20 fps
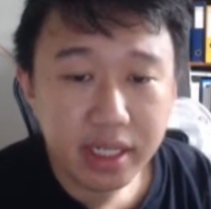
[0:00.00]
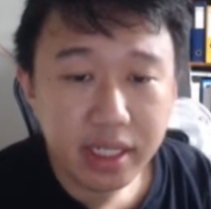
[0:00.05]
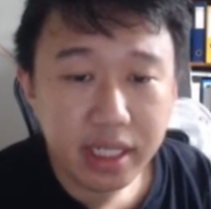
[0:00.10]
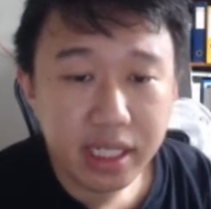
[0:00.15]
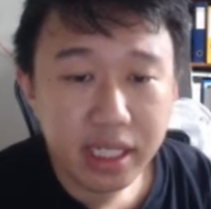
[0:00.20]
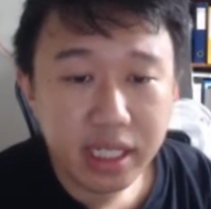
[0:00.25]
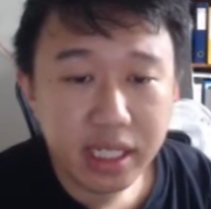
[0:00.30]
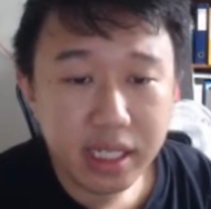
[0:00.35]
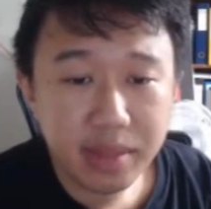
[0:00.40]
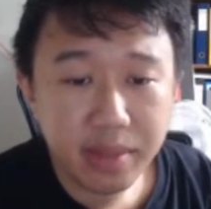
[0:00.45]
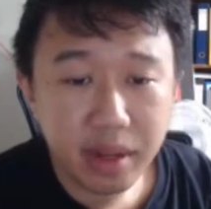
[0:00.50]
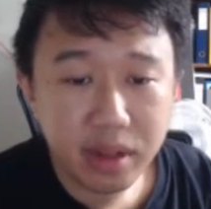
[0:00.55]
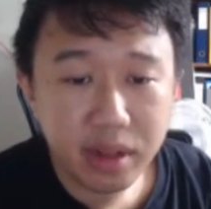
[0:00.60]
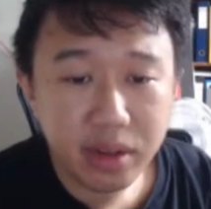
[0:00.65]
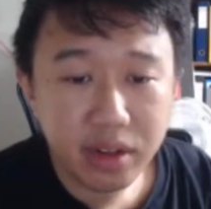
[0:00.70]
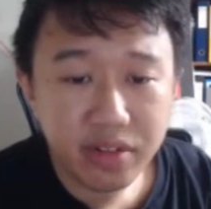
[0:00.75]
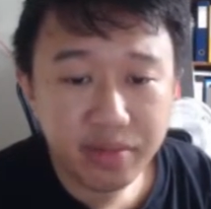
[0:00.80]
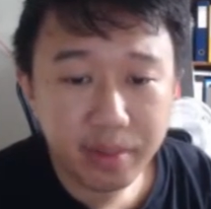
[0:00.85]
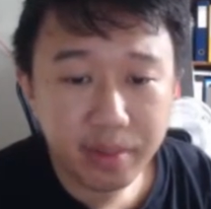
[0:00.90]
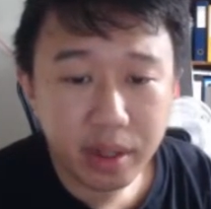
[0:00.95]
The amount
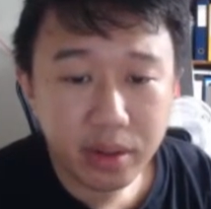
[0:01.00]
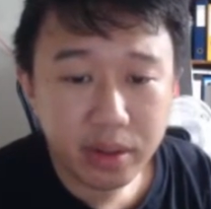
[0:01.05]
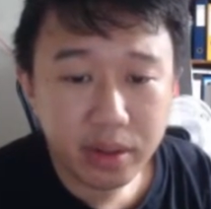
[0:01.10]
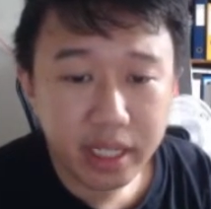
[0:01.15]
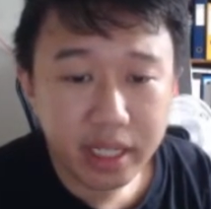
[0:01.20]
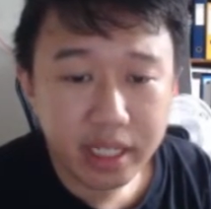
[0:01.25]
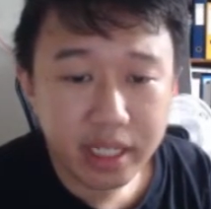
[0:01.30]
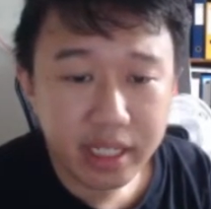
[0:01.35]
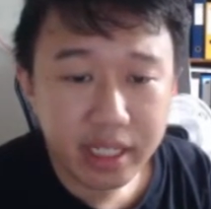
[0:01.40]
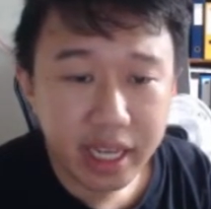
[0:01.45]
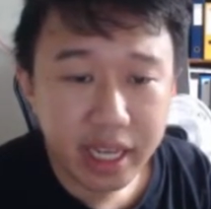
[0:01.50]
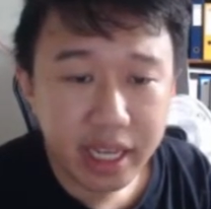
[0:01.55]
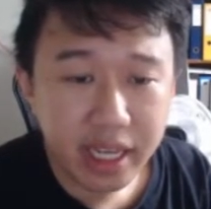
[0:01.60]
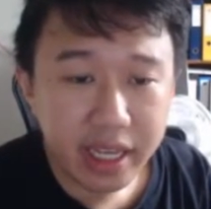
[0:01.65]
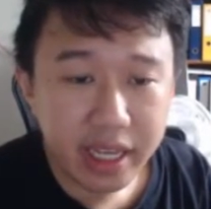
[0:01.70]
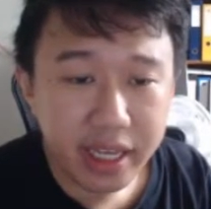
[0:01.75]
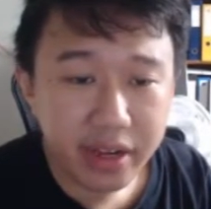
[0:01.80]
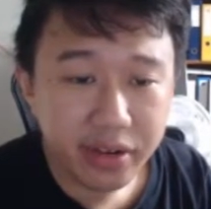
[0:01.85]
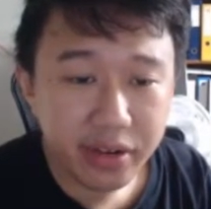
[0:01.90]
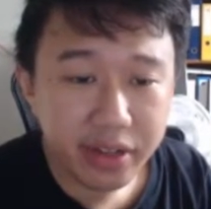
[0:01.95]
of mount guts
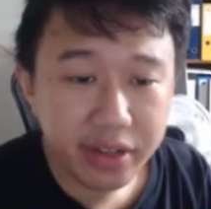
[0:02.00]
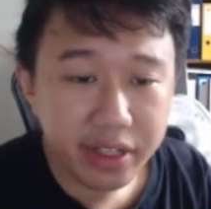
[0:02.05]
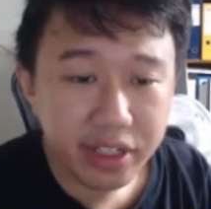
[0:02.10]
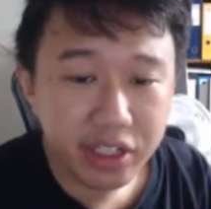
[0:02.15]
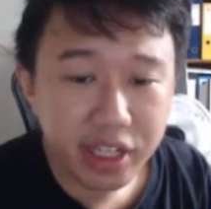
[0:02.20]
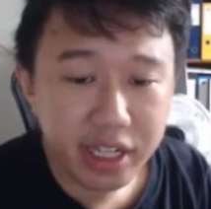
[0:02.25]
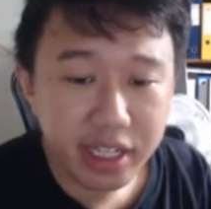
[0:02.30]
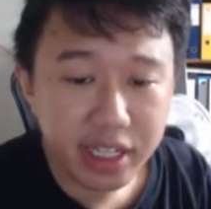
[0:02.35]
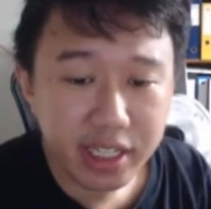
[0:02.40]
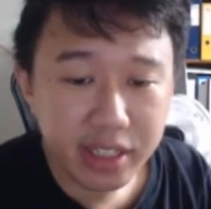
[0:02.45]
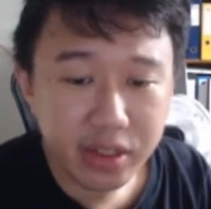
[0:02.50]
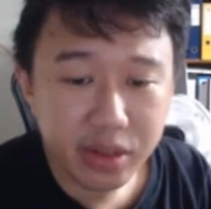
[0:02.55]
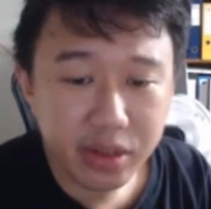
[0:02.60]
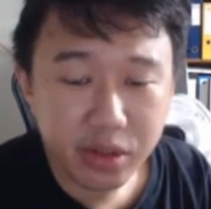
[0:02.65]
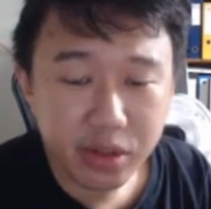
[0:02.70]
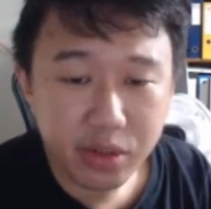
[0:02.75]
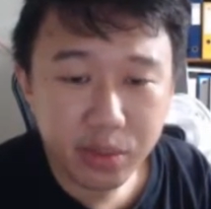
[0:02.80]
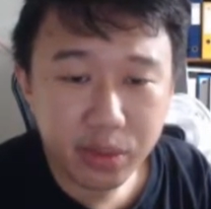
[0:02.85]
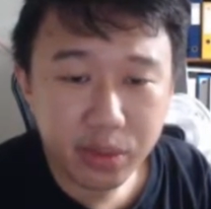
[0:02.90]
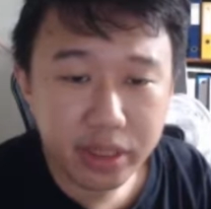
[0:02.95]
and critter jelly is
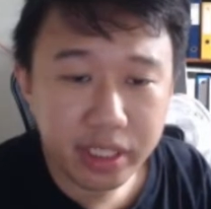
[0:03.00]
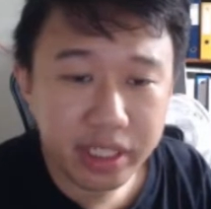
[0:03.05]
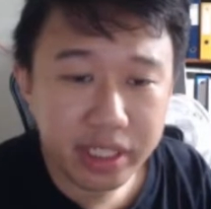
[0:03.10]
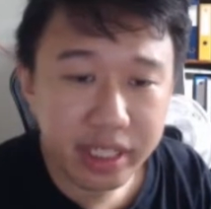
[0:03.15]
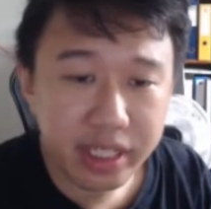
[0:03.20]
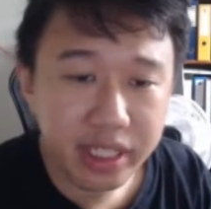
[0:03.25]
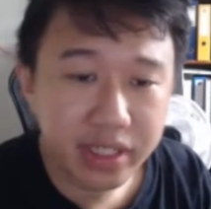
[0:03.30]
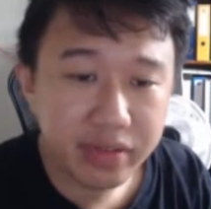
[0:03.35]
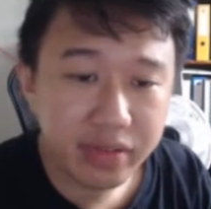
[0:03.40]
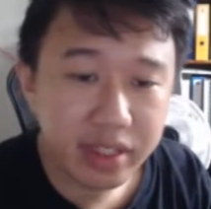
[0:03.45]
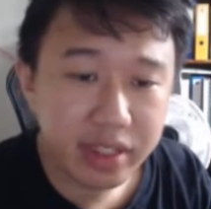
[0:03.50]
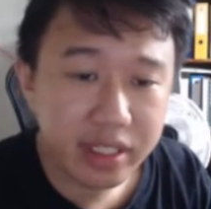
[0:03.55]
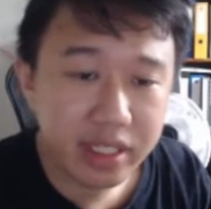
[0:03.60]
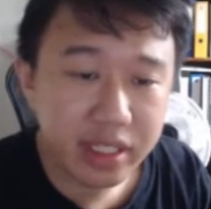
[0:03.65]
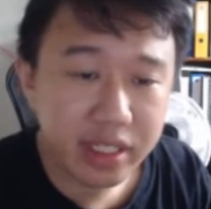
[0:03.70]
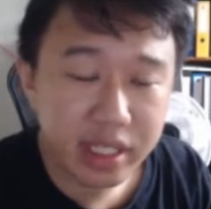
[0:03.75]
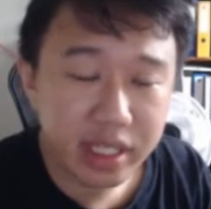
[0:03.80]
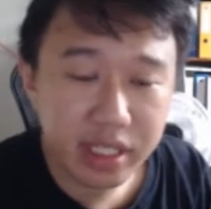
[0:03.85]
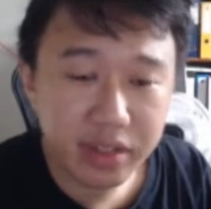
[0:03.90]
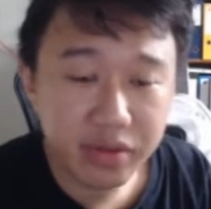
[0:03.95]
also pretty
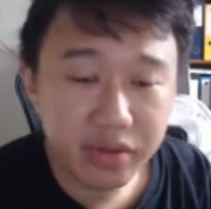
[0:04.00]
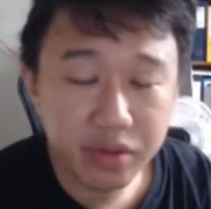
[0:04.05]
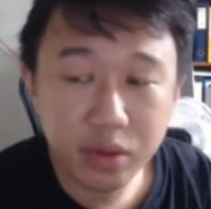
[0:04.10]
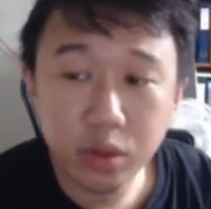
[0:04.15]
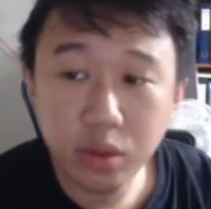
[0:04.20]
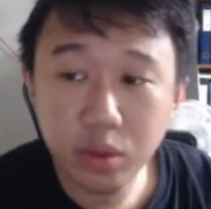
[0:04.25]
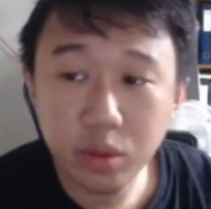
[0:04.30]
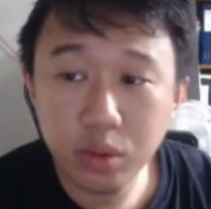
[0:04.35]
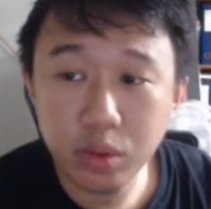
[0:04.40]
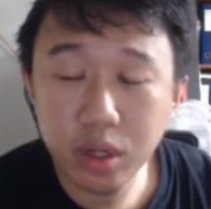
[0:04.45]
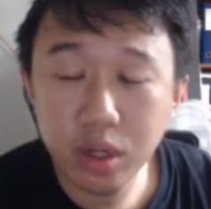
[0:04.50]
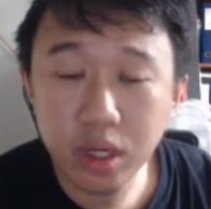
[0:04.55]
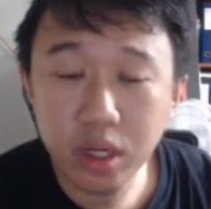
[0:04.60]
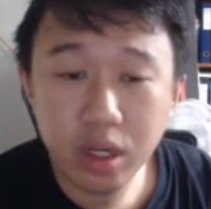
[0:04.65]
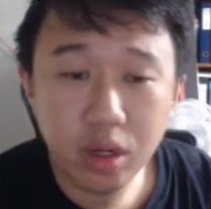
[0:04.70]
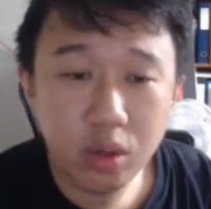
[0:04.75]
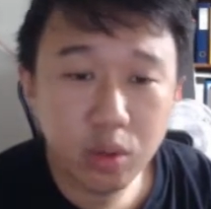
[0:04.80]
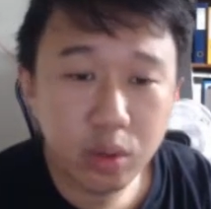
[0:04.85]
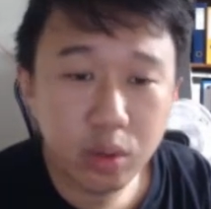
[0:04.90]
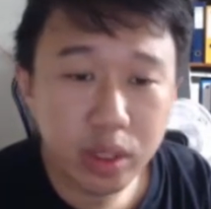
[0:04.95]
significant if you
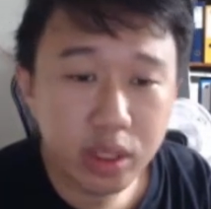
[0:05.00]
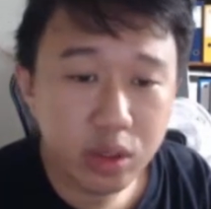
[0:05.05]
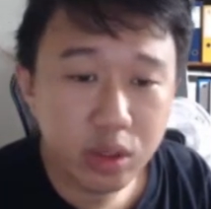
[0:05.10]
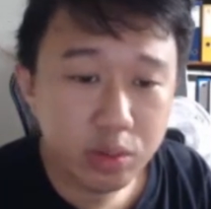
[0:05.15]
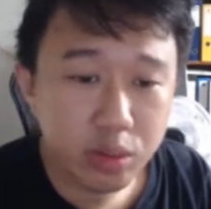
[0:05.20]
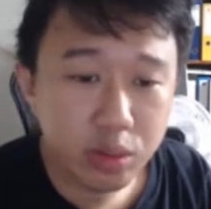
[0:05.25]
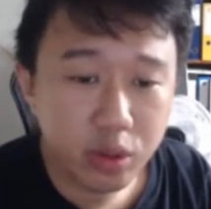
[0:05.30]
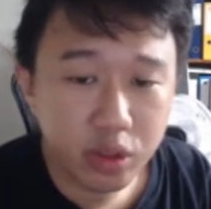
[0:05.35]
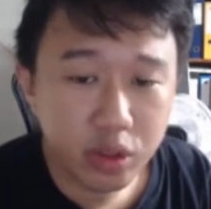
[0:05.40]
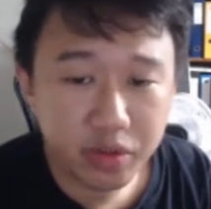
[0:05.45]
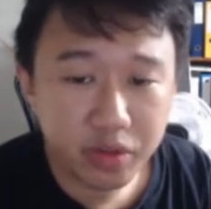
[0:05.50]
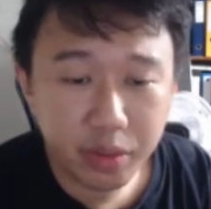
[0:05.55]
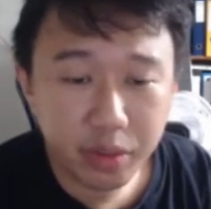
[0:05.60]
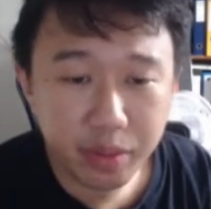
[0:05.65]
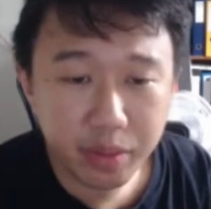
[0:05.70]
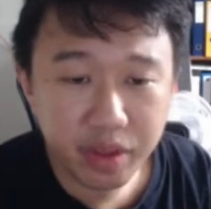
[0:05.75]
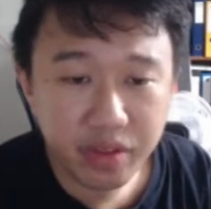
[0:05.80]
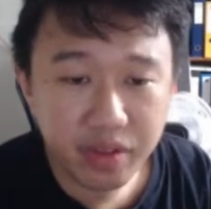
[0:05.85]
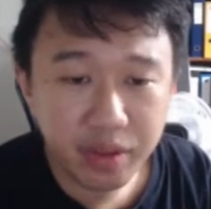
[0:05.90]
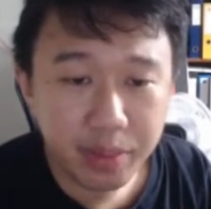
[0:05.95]
want to push for
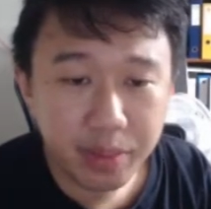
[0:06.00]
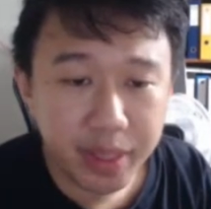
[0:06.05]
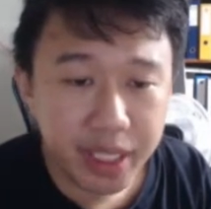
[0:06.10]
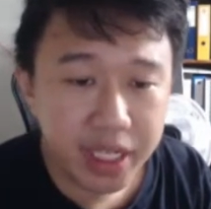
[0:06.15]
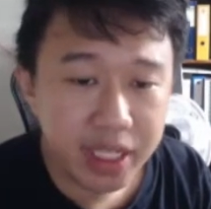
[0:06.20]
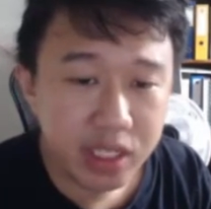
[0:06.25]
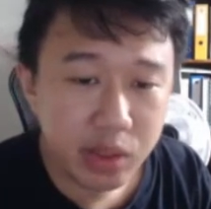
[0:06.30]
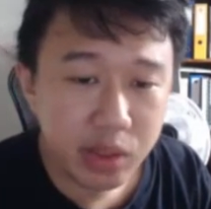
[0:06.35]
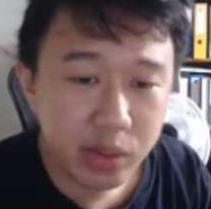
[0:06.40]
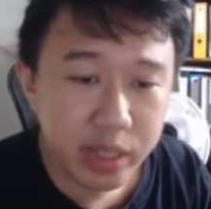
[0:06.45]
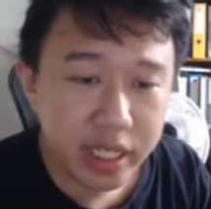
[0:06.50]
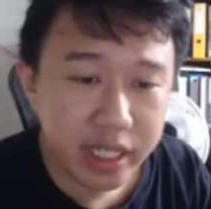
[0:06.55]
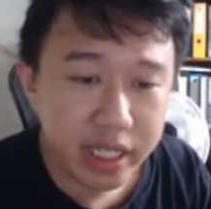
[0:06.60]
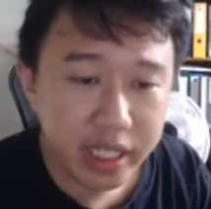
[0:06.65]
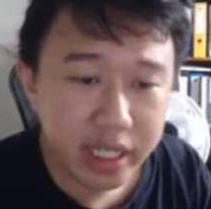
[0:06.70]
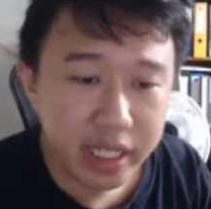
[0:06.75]
PvP this week.